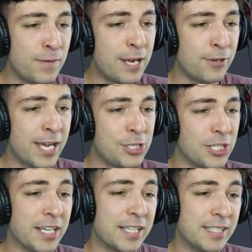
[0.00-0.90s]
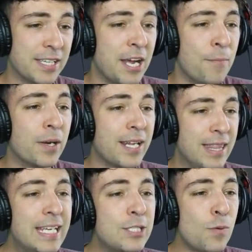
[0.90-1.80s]
variations. But
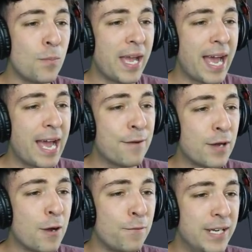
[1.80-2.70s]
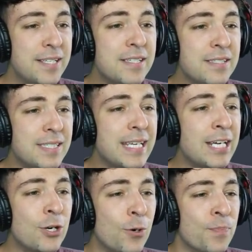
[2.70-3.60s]
in this one, we have a flint and
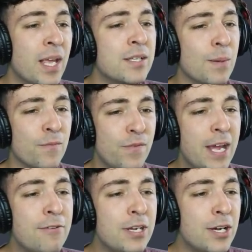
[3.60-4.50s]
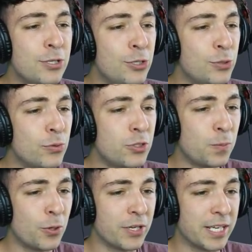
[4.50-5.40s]
steel, some very unusual
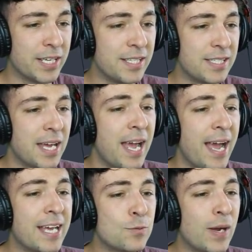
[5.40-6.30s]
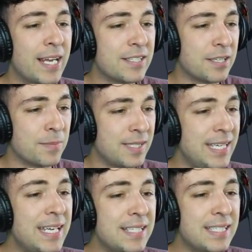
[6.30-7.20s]
spawners, as well as some
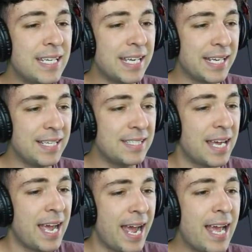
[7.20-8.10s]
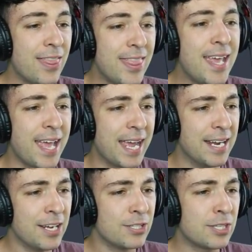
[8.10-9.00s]
TNTs, and
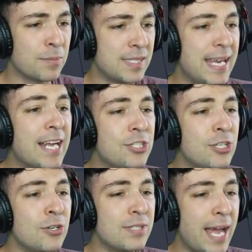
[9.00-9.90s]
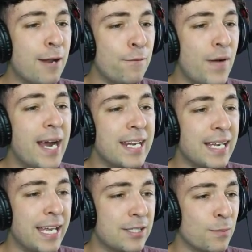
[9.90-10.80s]
then some statues, and
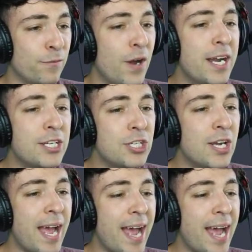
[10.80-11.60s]
finally some furniture,